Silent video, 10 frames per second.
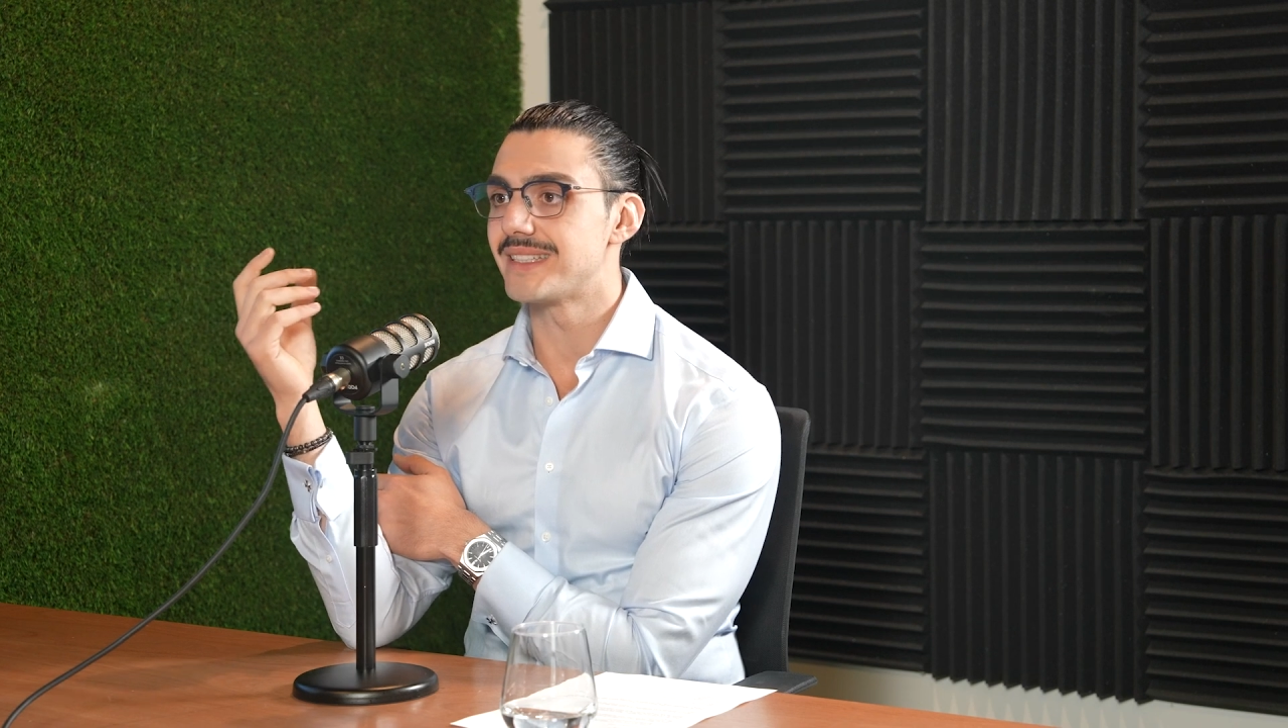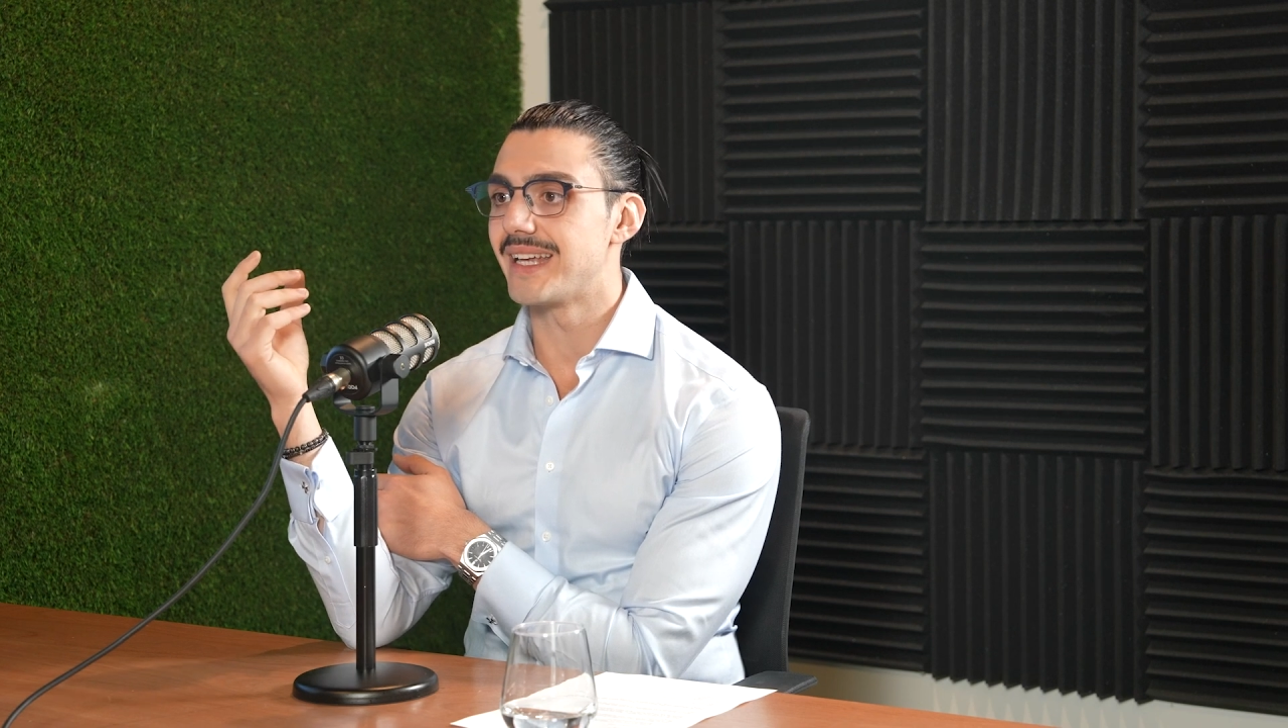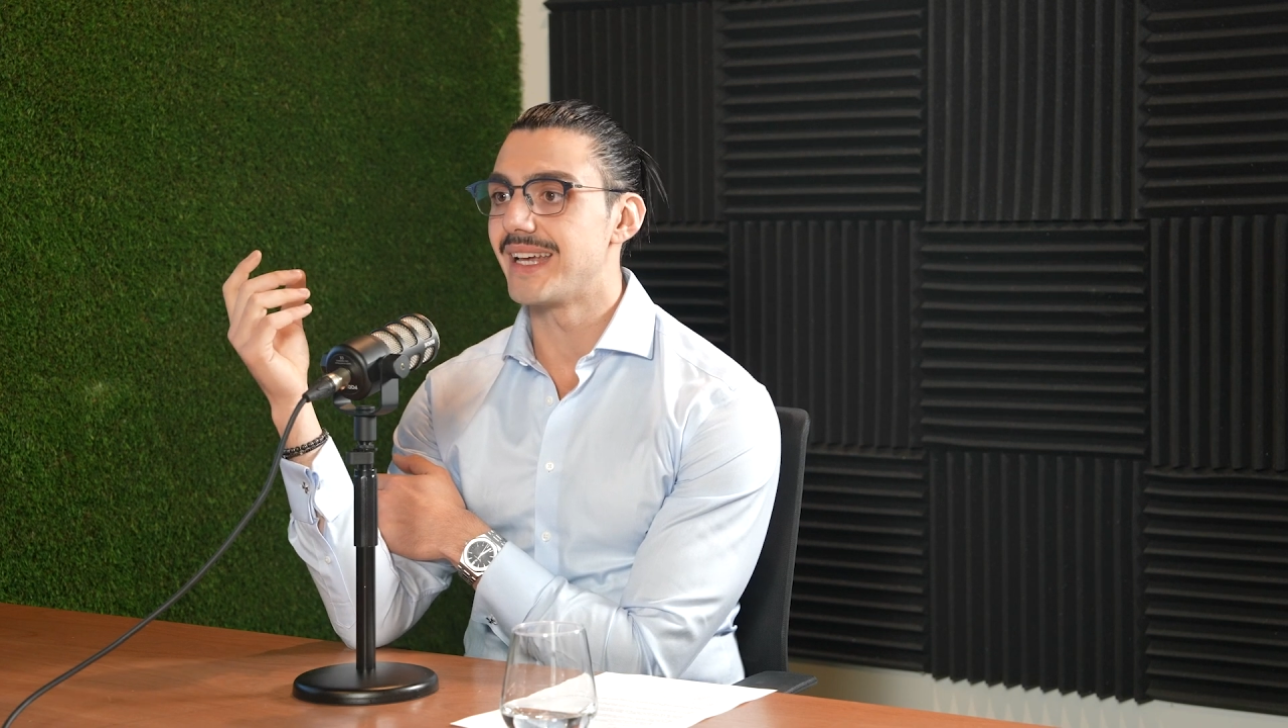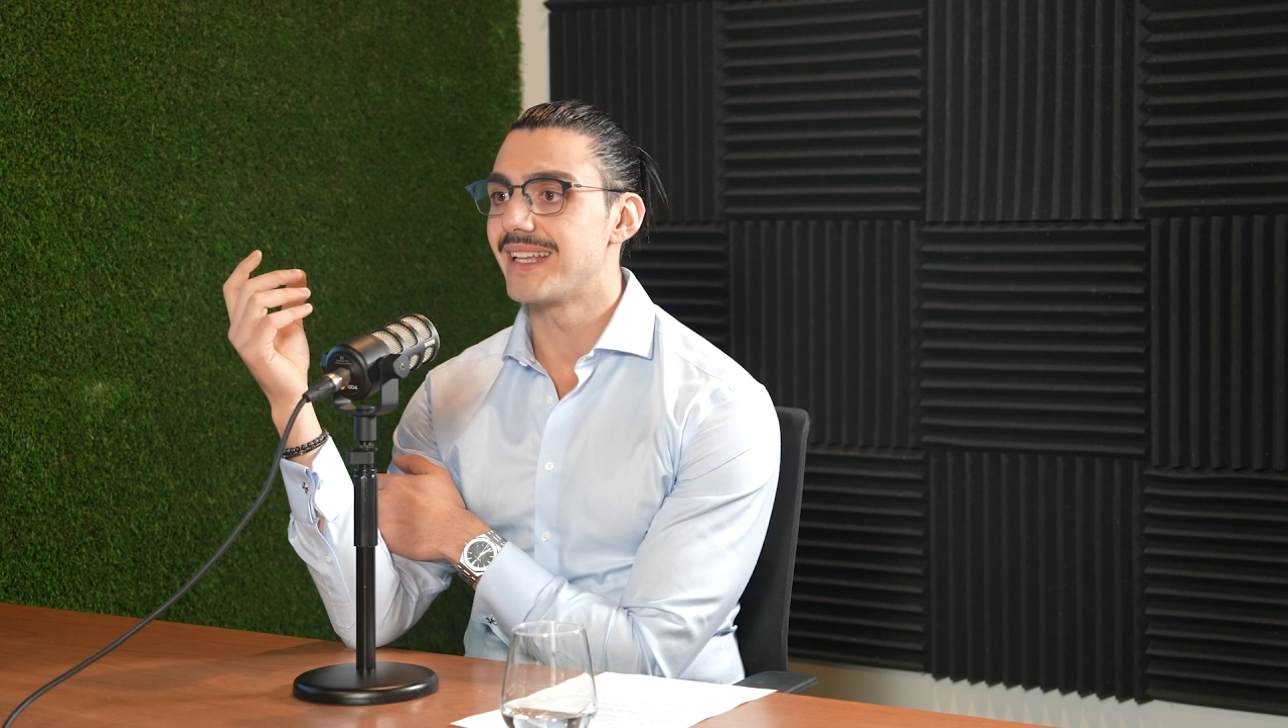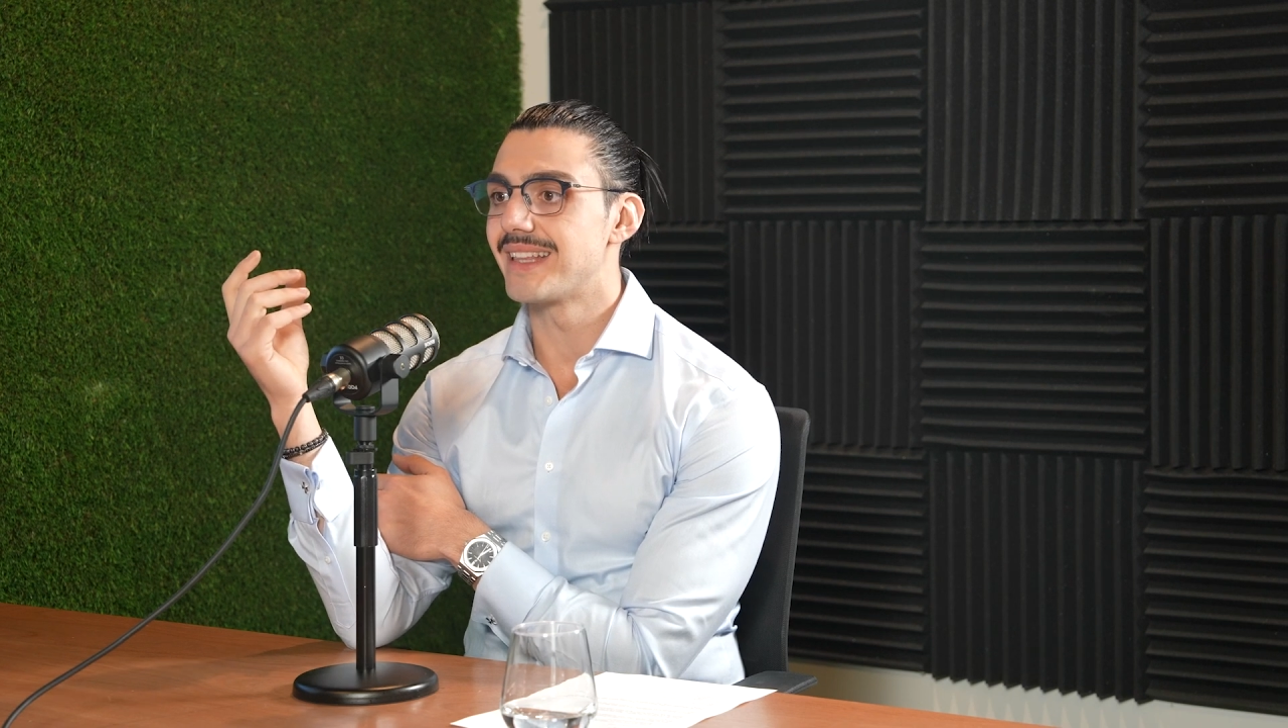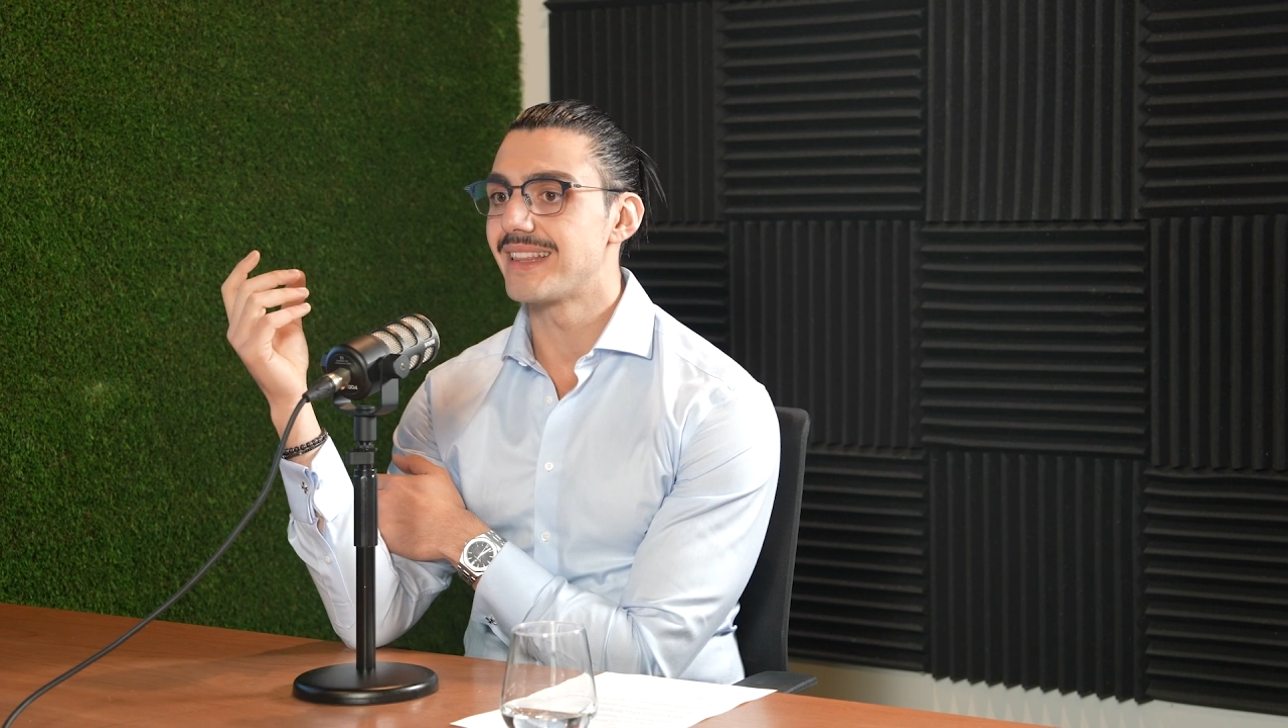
there